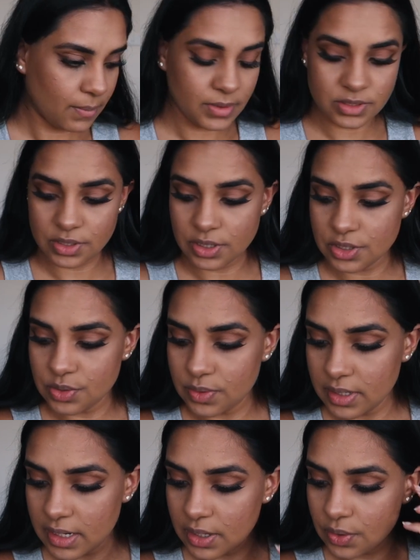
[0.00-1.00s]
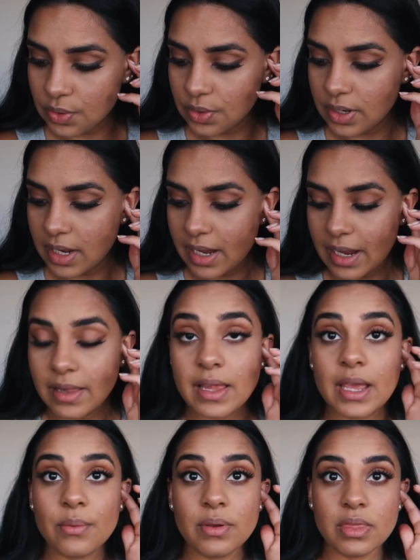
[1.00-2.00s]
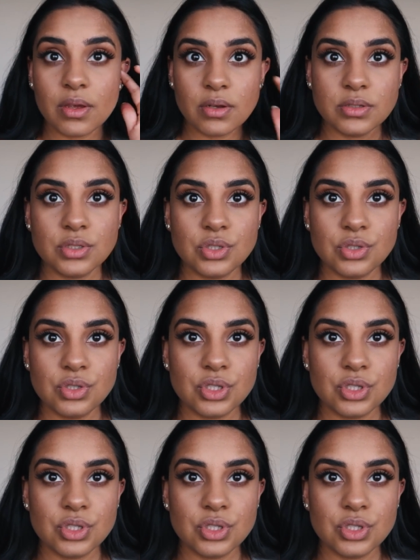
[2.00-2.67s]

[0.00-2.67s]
I'm also going to do an inner corner highlight with those two